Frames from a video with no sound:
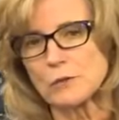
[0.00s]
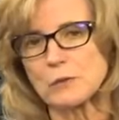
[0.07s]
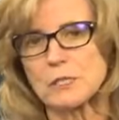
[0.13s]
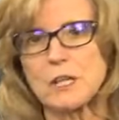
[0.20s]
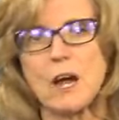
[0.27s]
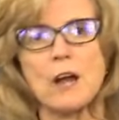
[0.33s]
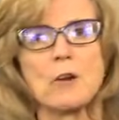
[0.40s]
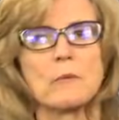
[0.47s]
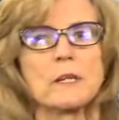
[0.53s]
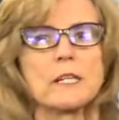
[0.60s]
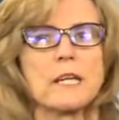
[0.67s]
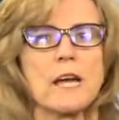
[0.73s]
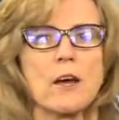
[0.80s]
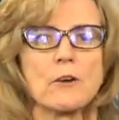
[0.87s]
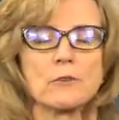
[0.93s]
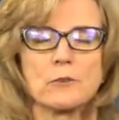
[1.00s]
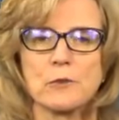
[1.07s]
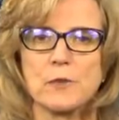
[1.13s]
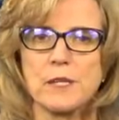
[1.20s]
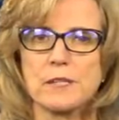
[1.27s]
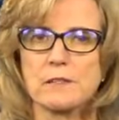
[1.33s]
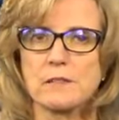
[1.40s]
retirement account or
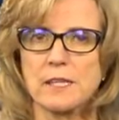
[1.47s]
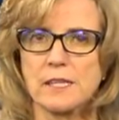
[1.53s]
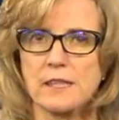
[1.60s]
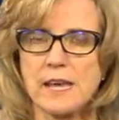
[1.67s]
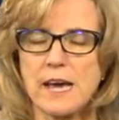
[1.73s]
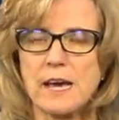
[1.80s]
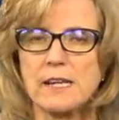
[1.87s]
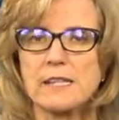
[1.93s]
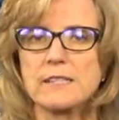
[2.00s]
things like that.